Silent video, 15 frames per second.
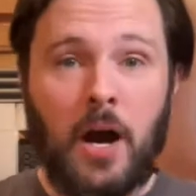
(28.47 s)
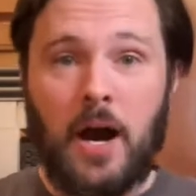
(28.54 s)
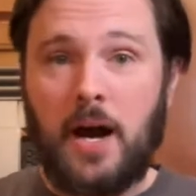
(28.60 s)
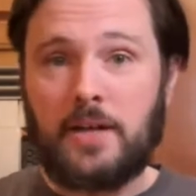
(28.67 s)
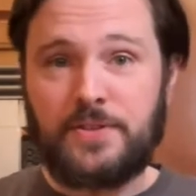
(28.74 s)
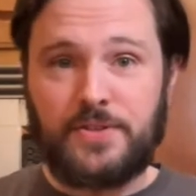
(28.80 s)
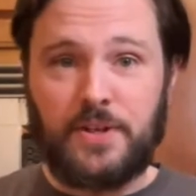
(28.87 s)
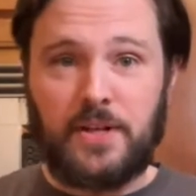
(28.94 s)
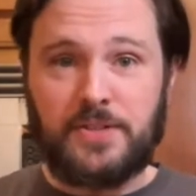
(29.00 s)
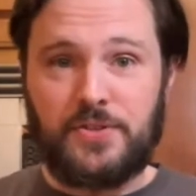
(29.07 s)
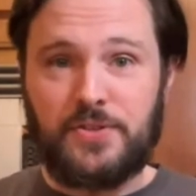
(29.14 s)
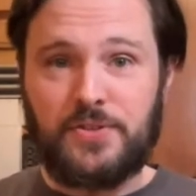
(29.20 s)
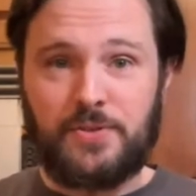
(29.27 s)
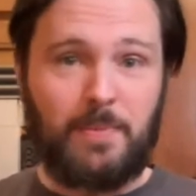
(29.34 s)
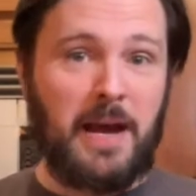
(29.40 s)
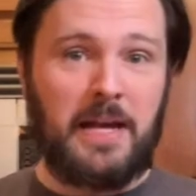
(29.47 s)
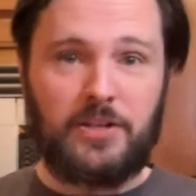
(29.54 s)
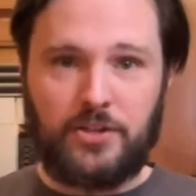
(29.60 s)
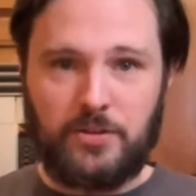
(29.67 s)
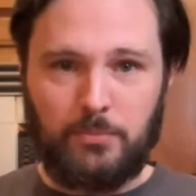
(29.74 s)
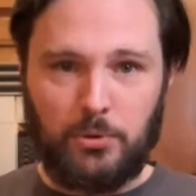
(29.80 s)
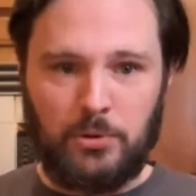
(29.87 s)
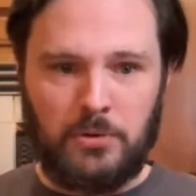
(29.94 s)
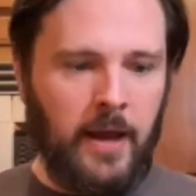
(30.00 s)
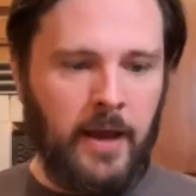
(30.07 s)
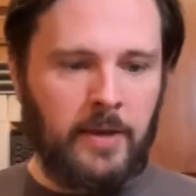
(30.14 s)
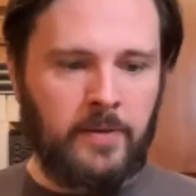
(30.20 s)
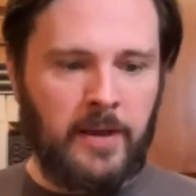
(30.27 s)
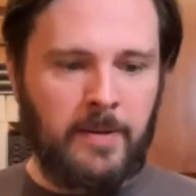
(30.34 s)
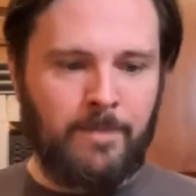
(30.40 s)
hot sauces imaginable
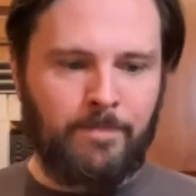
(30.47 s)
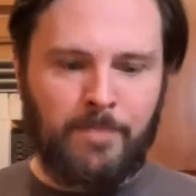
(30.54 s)
and then